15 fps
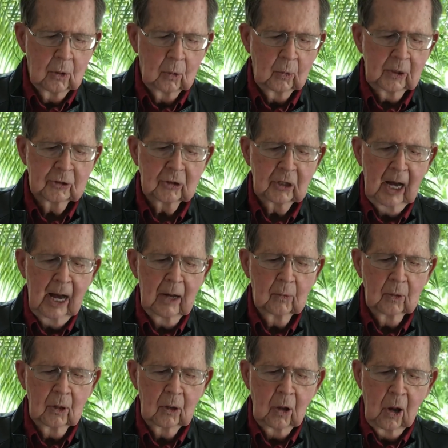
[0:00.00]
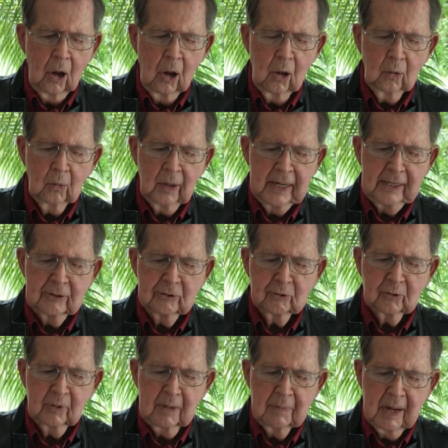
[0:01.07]
which I will always
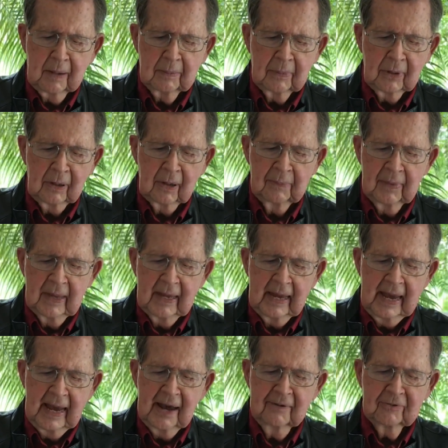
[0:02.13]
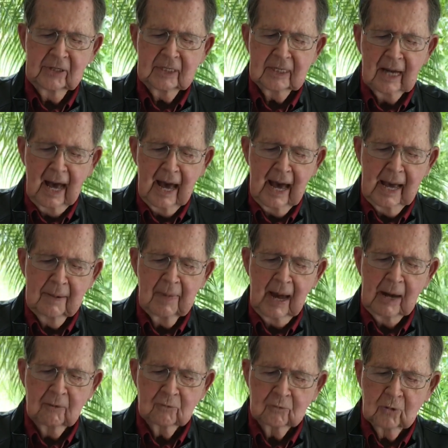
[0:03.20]
remember every time
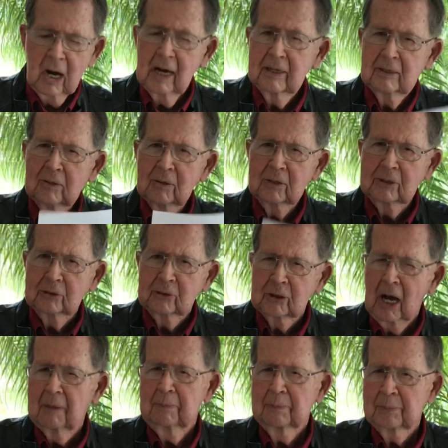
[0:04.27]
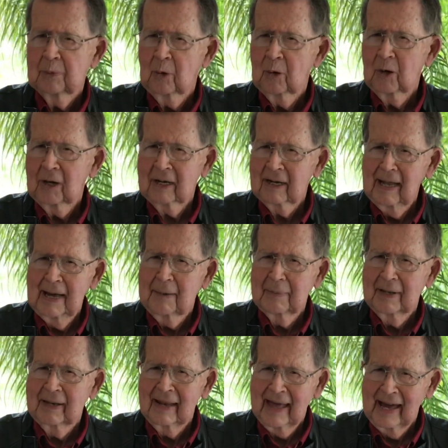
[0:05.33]
I run or jump or climb
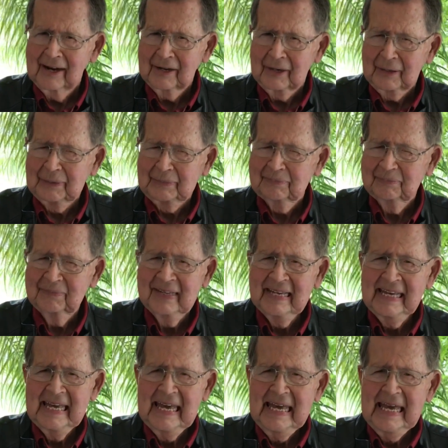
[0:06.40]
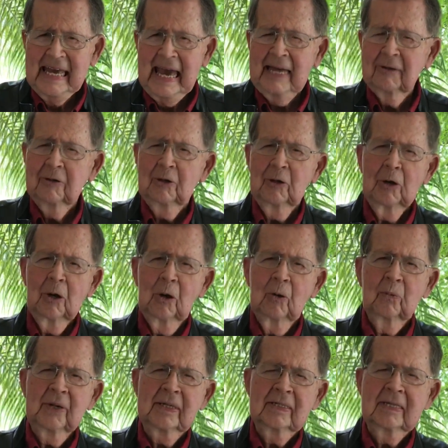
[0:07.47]
a ladder. And do you know,
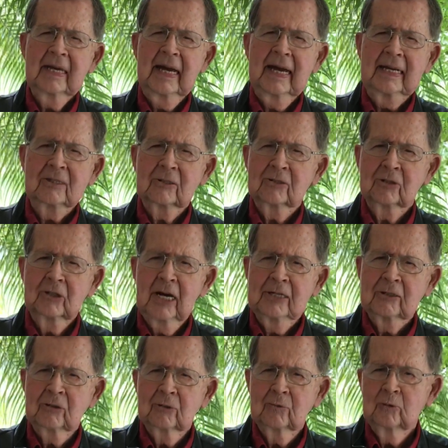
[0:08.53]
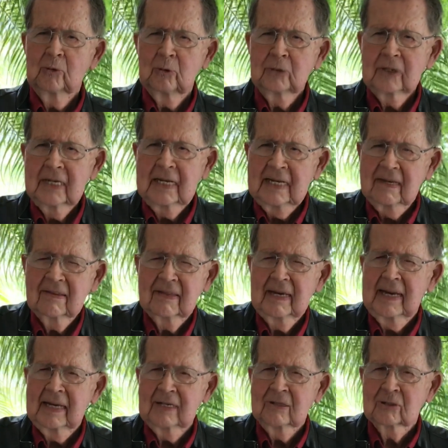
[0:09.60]
we take such routine
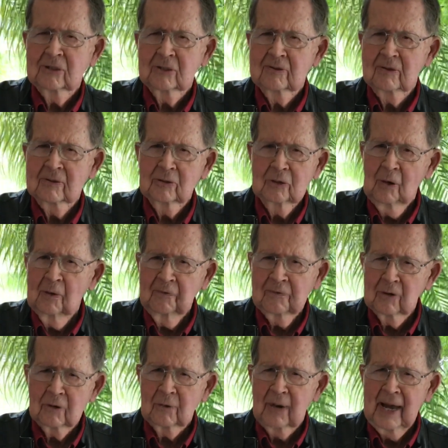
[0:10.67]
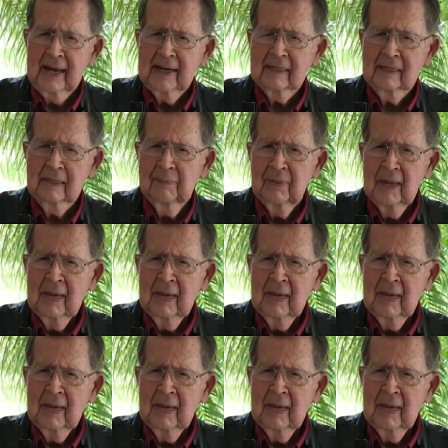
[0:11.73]
things so for granted,